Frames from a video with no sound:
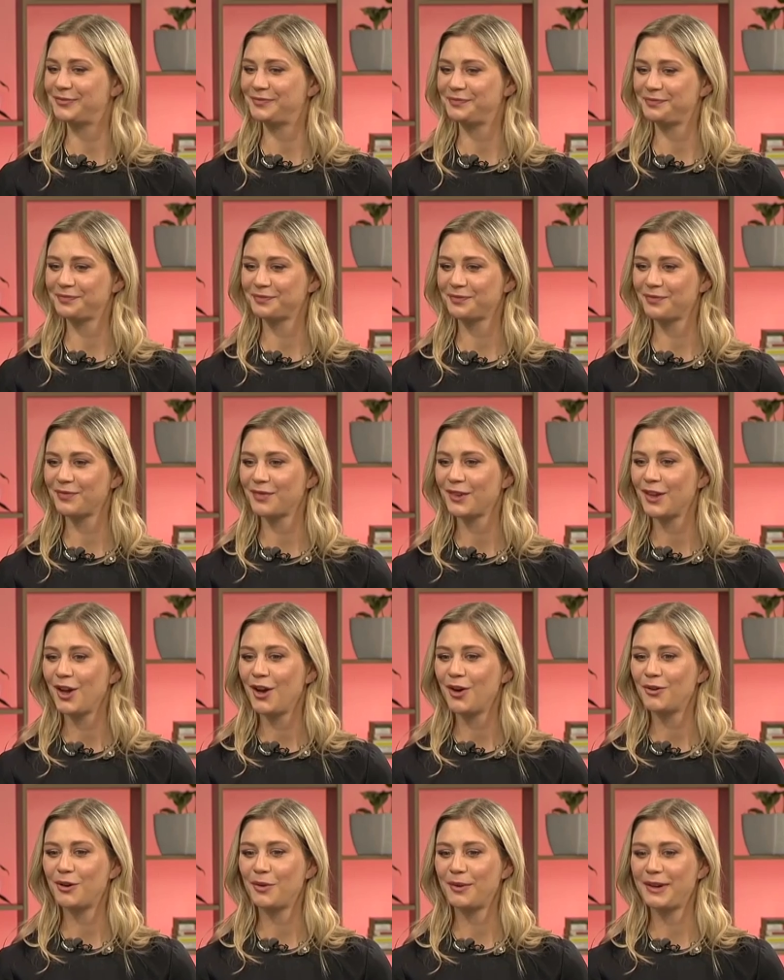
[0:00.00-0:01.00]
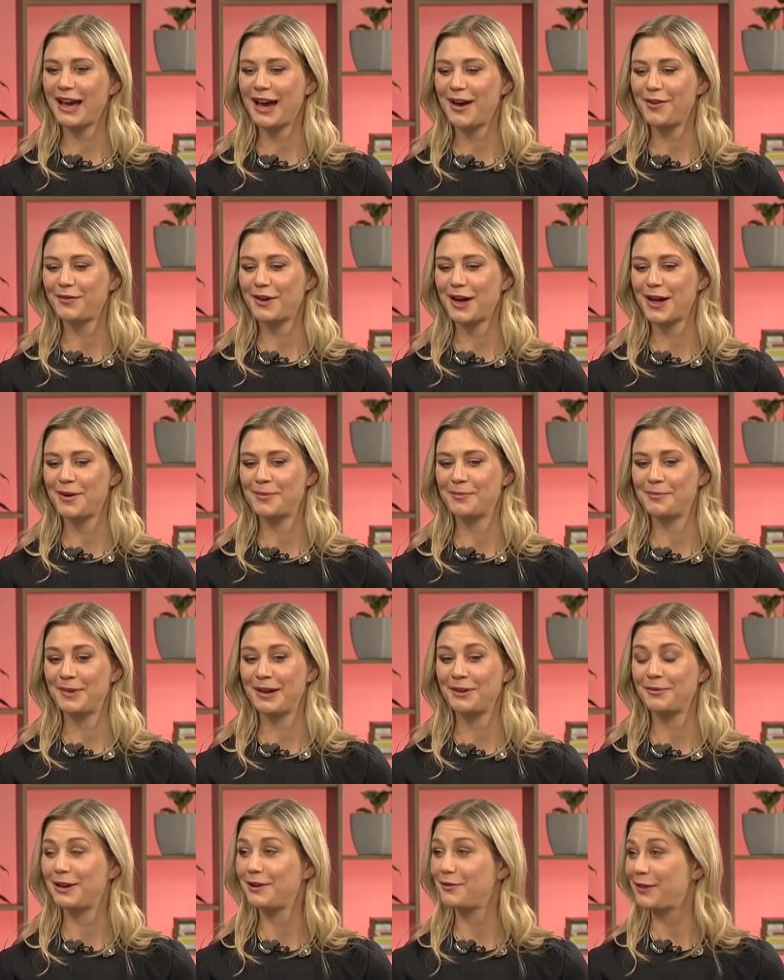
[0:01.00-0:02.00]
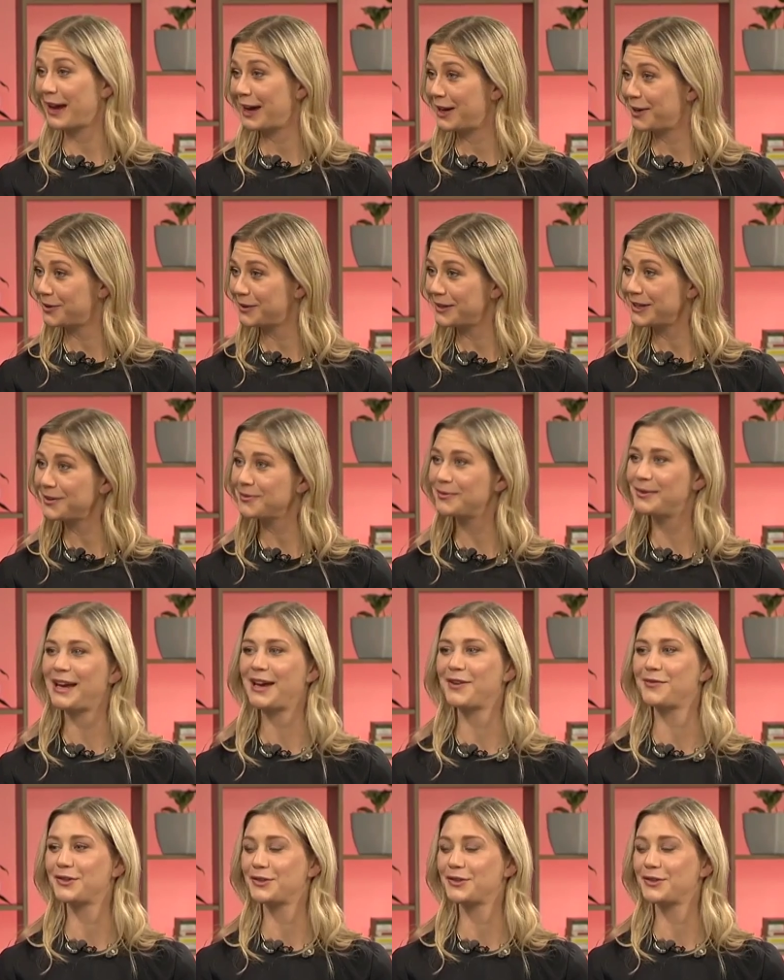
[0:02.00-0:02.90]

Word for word: to be showing? Well, we have um, we have Hailwood, we